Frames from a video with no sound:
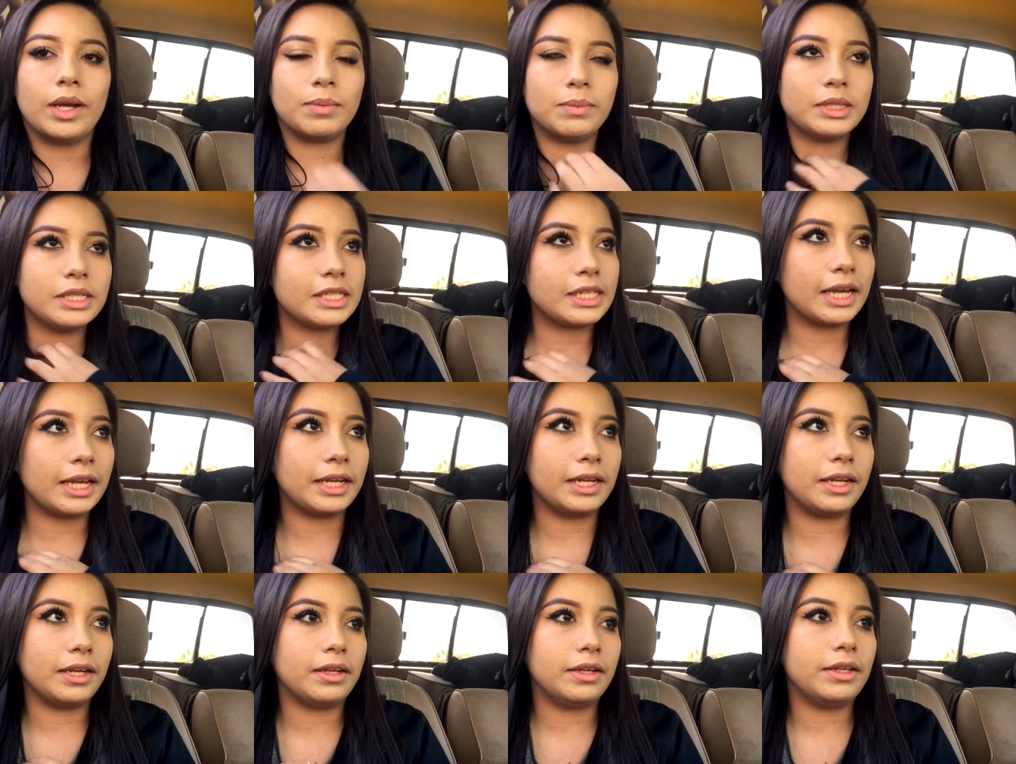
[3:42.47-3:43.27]
I'm
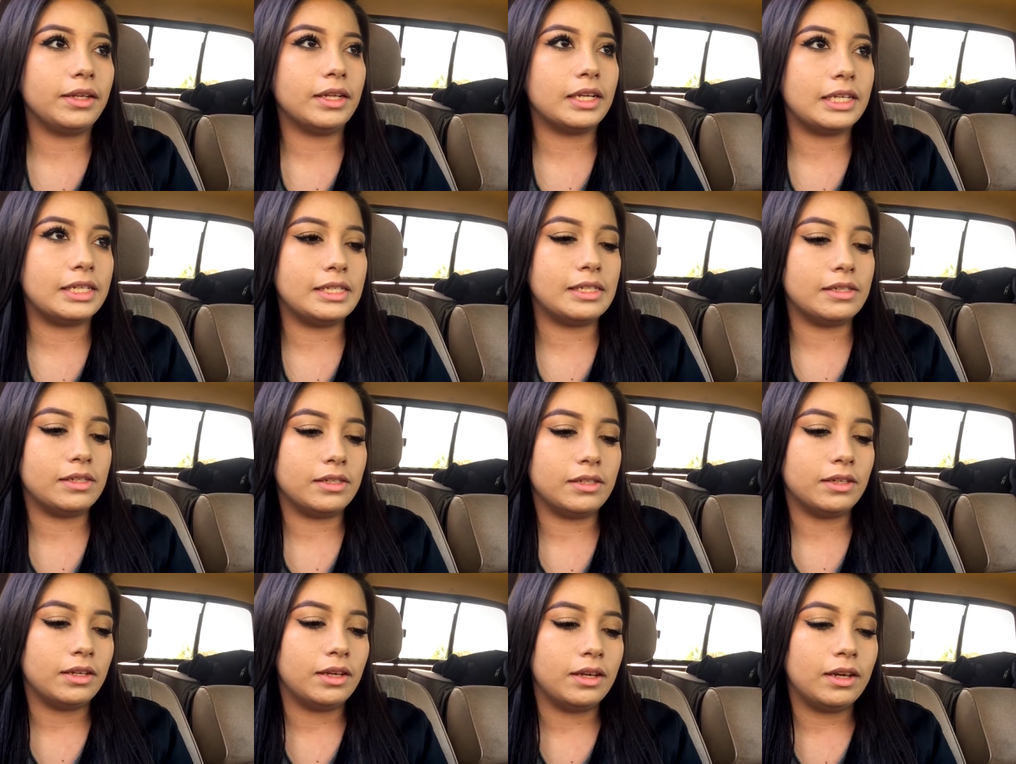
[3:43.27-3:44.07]
excited
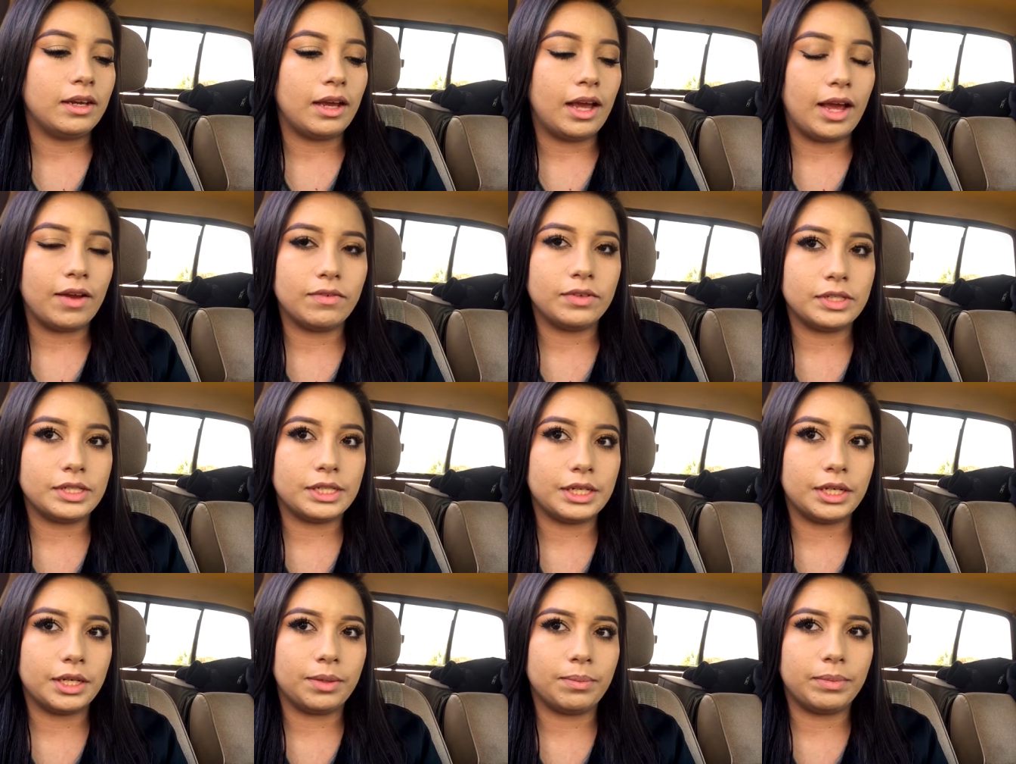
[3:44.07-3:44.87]
because I haven't
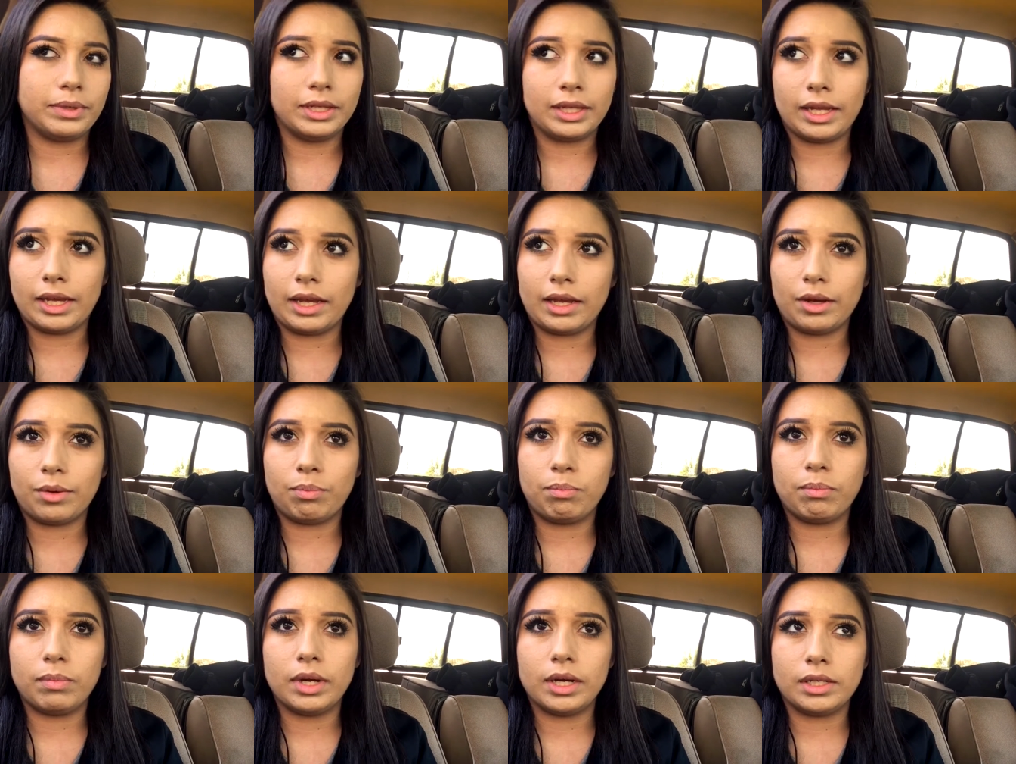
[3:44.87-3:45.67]
seen him in like
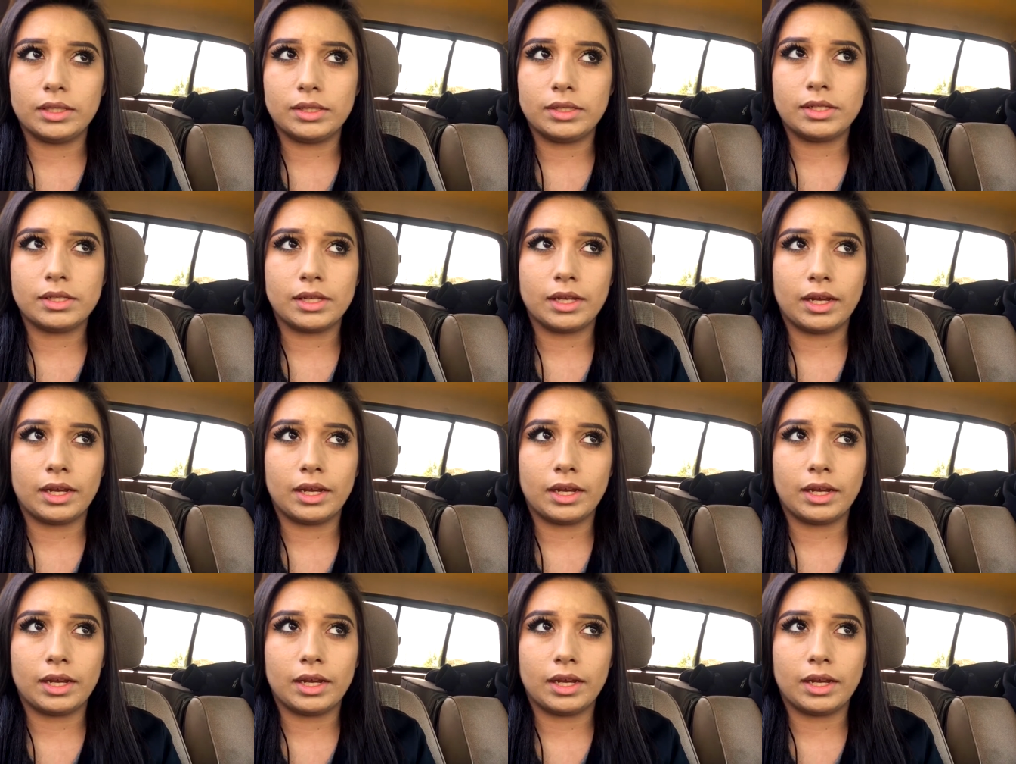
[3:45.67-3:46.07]
months.